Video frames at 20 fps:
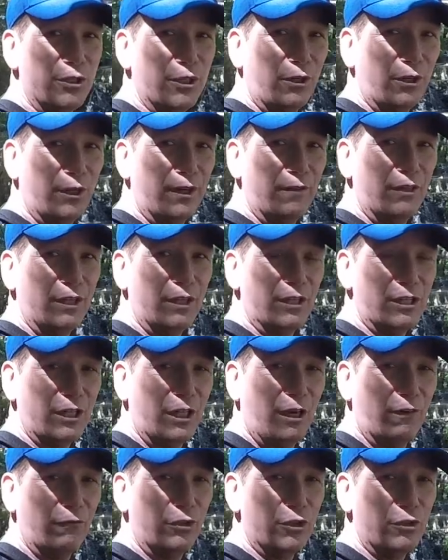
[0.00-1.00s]
that are giving us
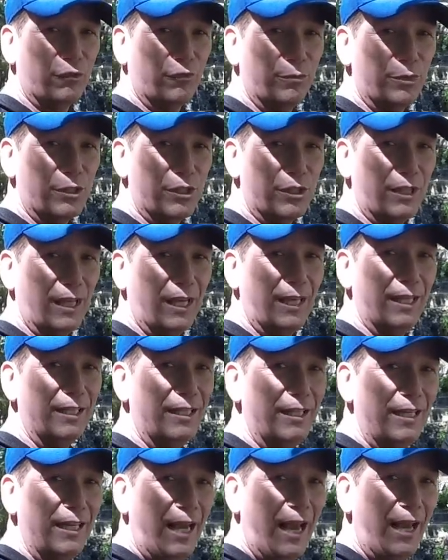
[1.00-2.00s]
coverage from the sun,
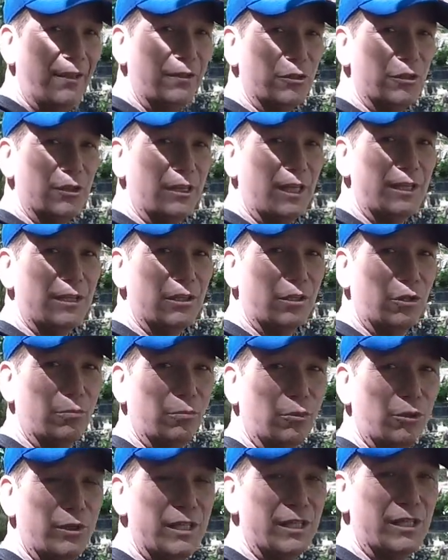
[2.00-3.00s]
and there's a nice little
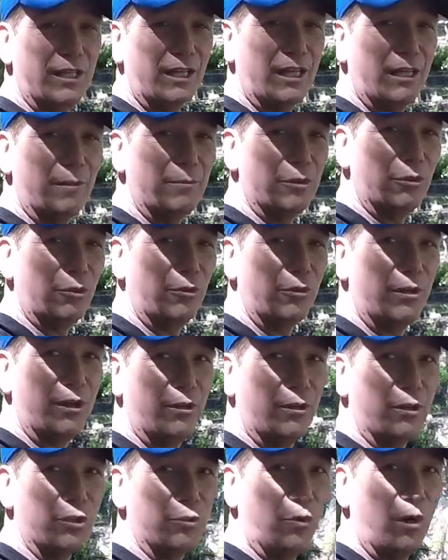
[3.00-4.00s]
breeze that comes through
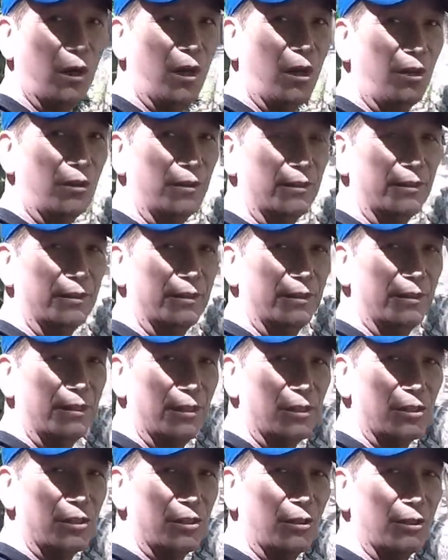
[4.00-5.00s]
here as well.
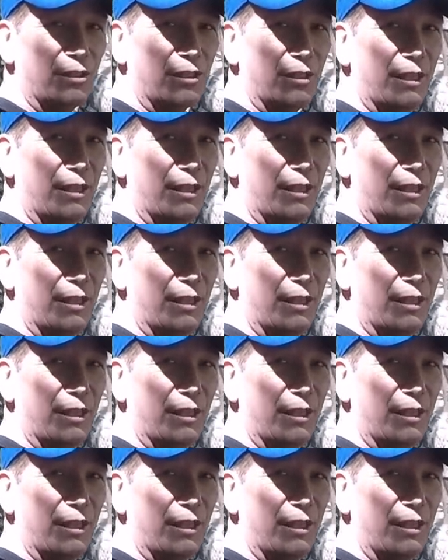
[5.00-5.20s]
So it's a